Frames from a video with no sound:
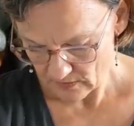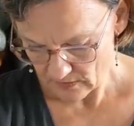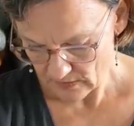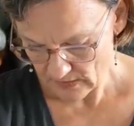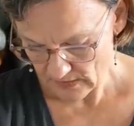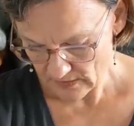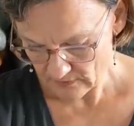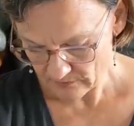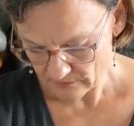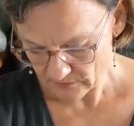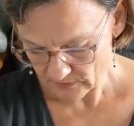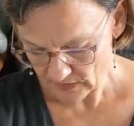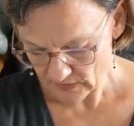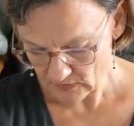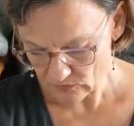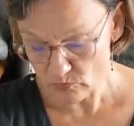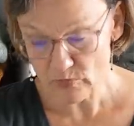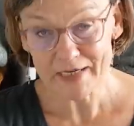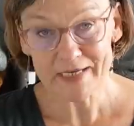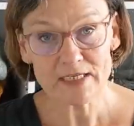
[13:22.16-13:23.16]
Yeah,
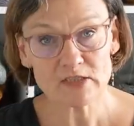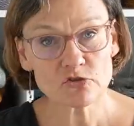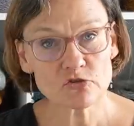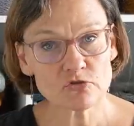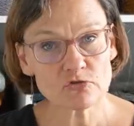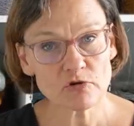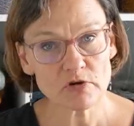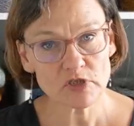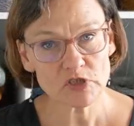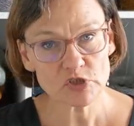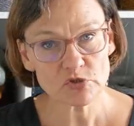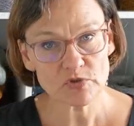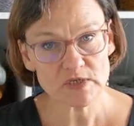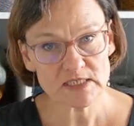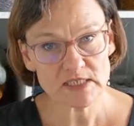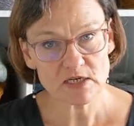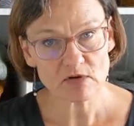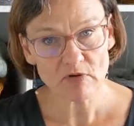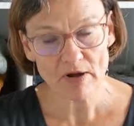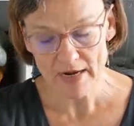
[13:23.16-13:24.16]
it weighs
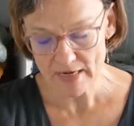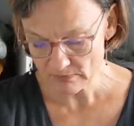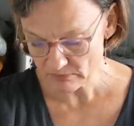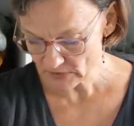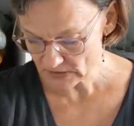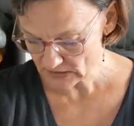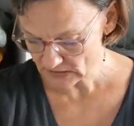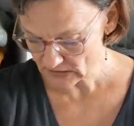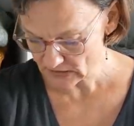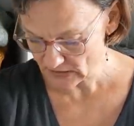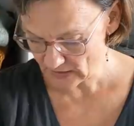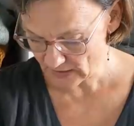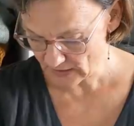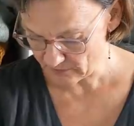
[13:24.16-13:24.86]
220 grams,